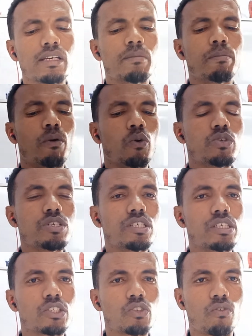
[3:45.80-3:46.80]

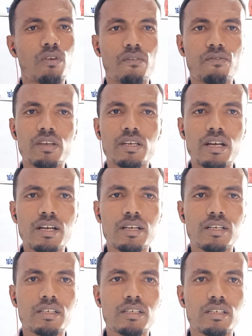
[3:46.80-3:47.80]
positions of Africa,
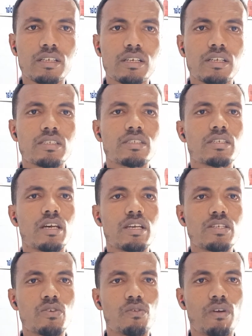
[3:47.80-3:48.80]

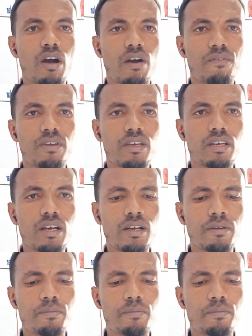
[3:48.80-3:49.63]
size of Africa,